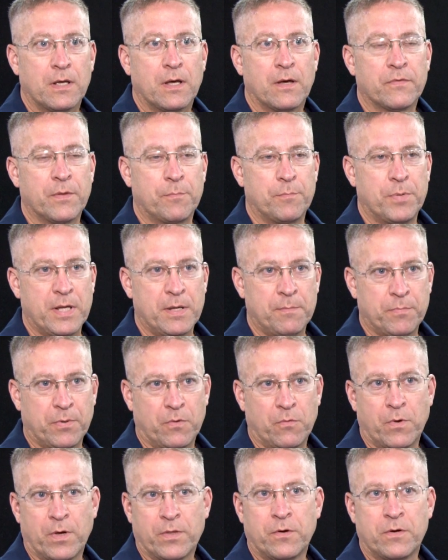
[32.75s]
of the
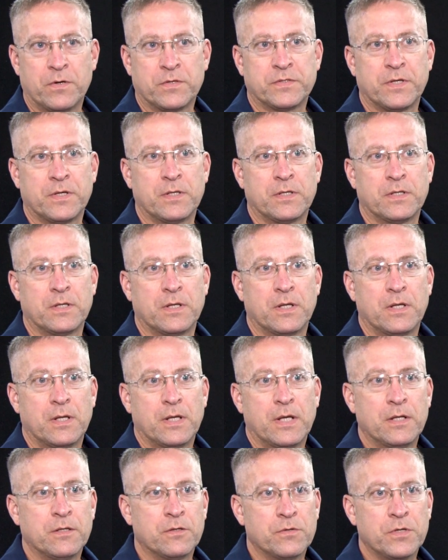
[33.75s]
people, whether it's in
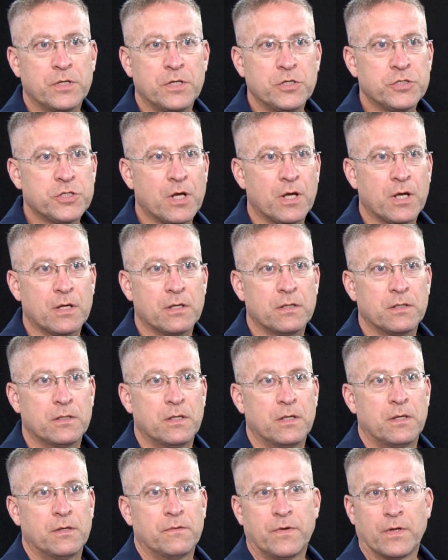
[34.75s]
Indonesia
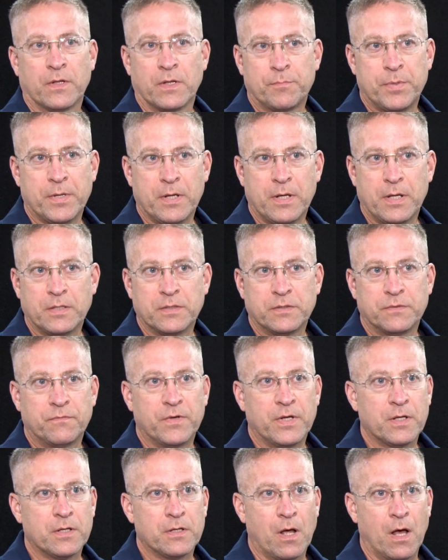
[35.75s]
Philippines,
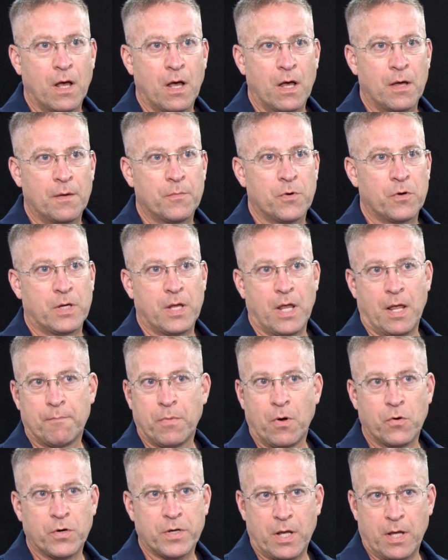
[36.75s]
Vietnam, or
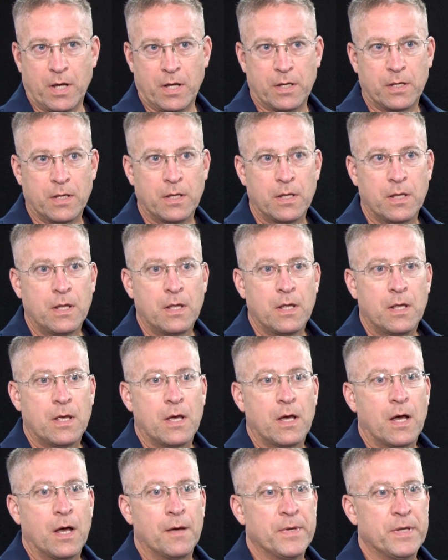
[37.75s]
Cambodia.
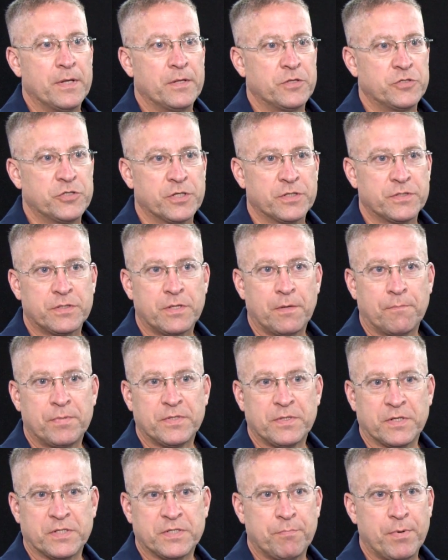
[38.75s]
I mean, just the,
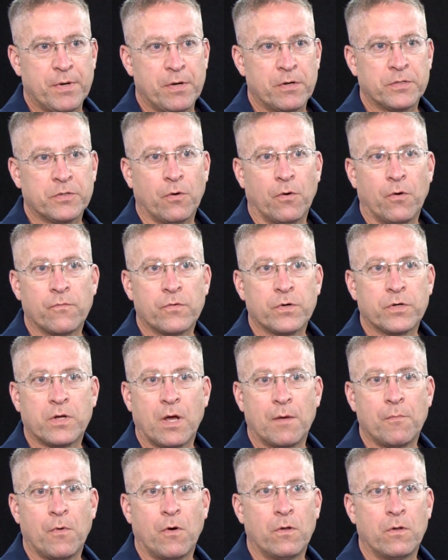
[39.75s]
the spirit to
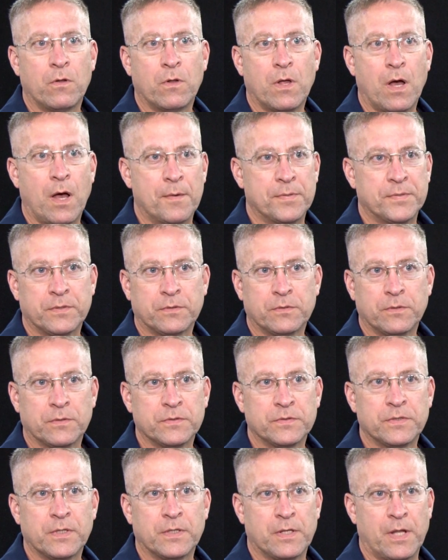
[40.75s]
overcome all
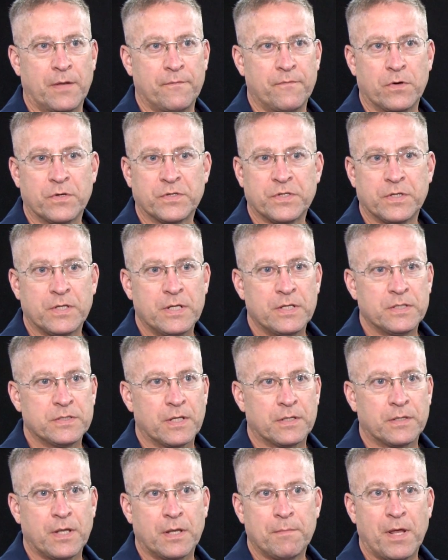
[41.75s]
obstacles and diversities
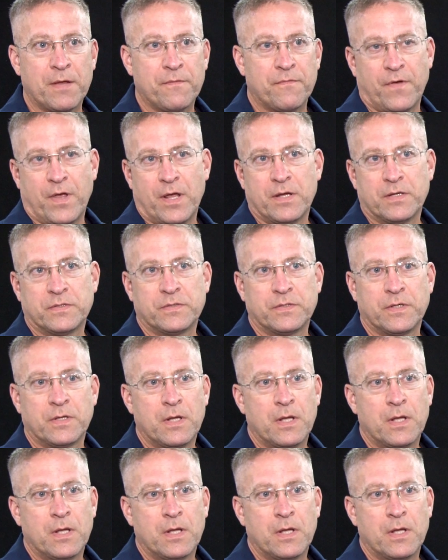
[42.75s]
that they may face.